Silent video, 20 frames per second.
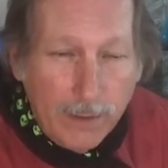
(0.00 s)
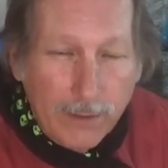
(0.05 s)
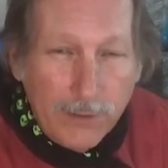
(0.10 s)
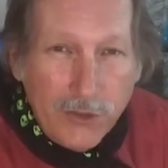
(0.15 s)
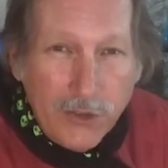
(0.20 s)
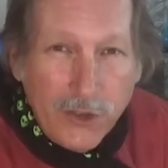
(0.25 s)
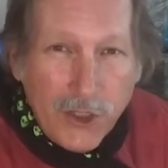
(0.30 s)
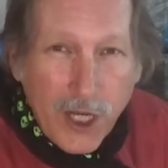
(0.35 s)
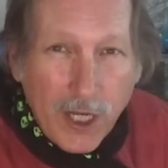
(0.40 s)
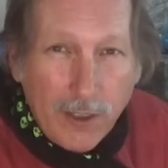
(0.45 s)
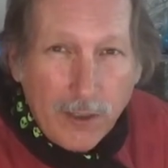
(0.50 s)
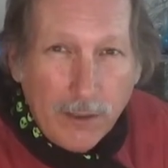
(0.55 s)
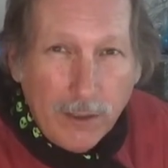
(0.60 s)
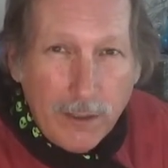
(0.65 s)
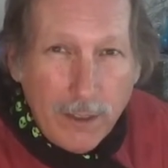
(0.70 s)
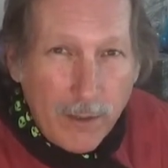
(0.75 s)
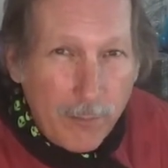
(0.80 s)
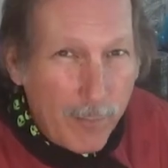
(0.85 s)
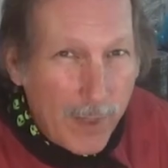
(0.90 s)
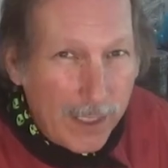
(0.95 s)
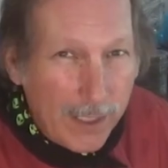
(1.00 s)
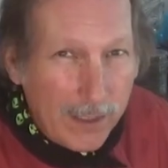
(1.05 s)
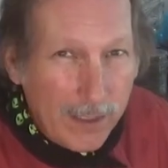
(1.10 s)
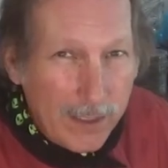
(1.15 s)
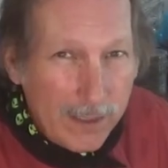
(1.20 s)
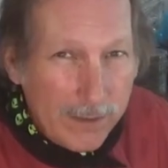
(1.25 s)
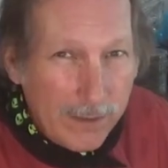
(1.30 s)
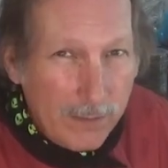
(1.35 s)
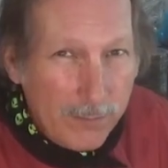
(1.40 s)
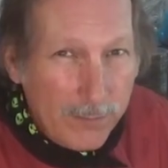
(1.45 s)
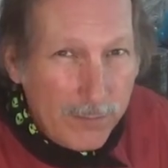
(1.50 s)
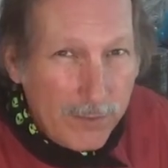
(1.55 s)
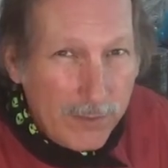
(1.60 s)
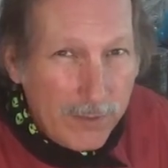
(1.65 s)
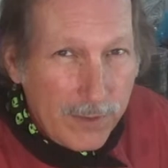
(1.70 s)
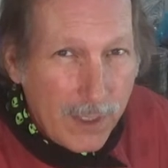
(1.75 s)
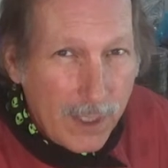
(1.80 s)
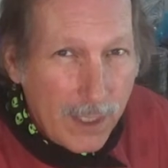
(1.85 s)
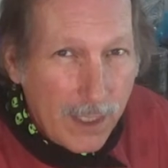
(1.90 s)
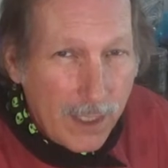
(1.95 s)
generally the mechanisms
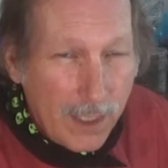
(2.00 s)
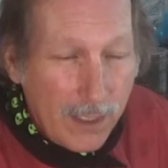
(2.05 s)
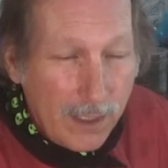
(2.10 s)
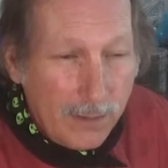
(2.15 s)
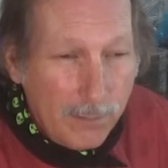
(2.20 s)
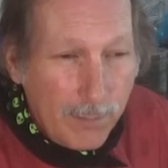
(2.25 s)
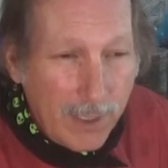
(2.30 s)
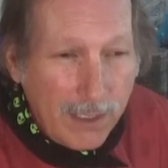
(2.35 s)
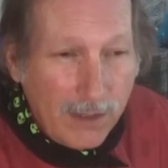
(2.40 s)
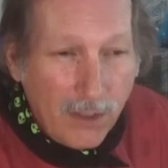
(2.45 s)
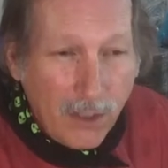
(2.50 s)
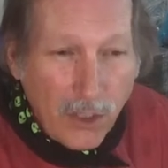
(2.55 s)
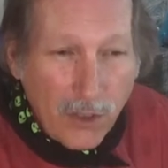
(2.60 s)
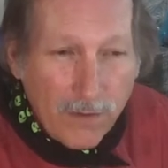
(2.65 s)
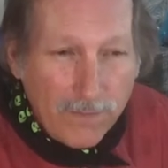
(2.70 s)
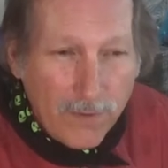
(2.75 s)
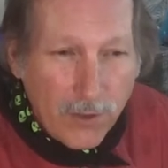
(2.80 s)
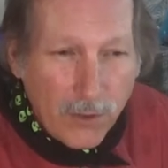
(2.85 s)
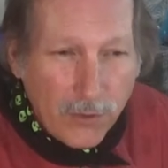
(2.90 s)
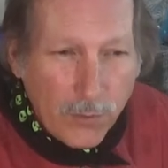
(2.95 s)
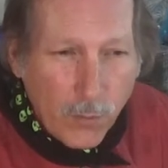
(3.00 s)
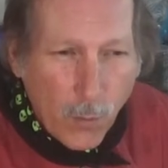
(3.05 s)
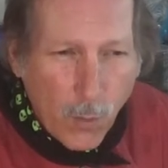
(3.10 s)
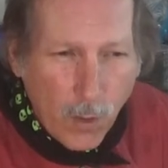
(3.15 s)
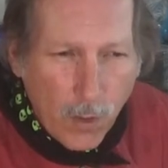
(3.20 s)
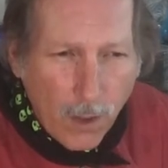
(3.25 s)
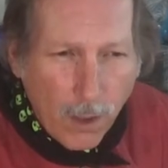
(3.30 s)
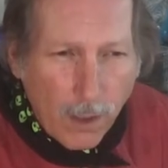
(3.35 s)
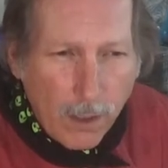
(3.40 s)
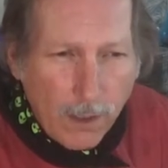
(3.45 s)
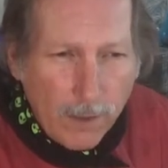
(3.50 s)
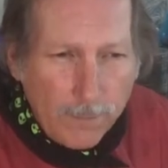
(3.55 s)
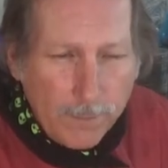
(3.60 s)
that make the universe work.